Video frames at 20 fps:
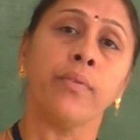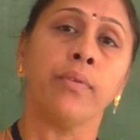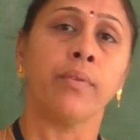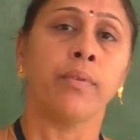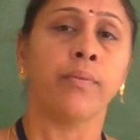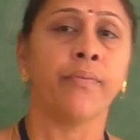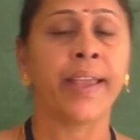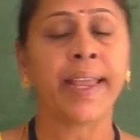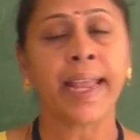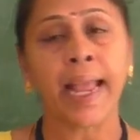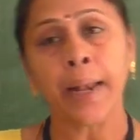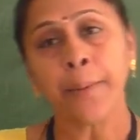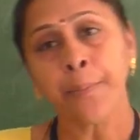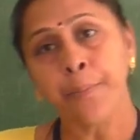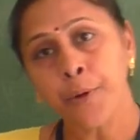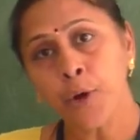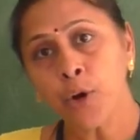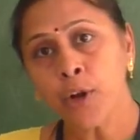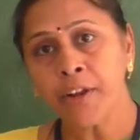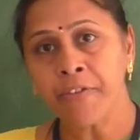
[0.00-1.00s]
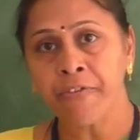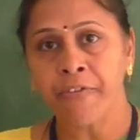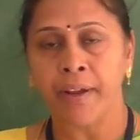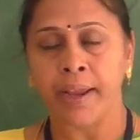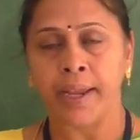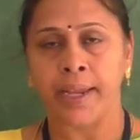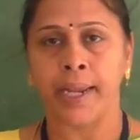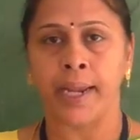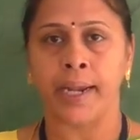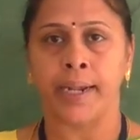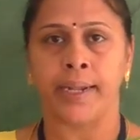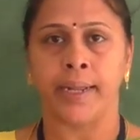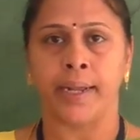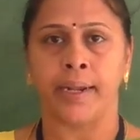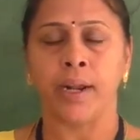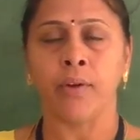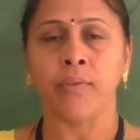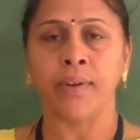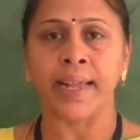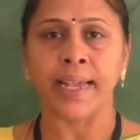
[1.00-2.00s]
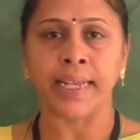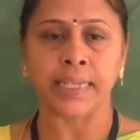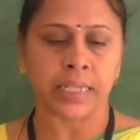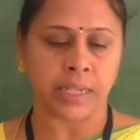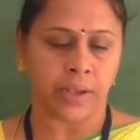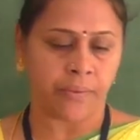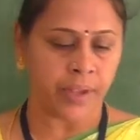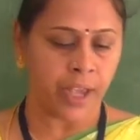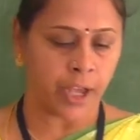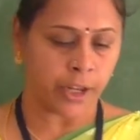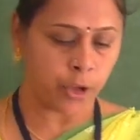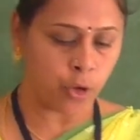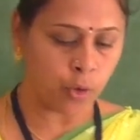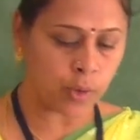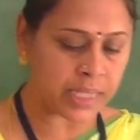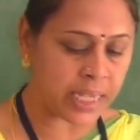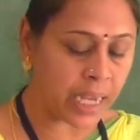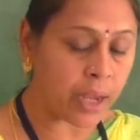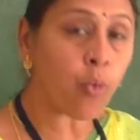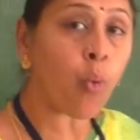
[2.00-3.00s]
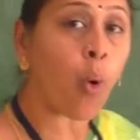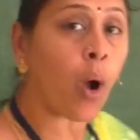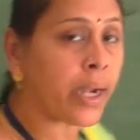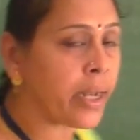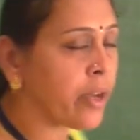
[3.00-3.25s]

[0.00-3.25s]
we can purify it? Nowadays we are using water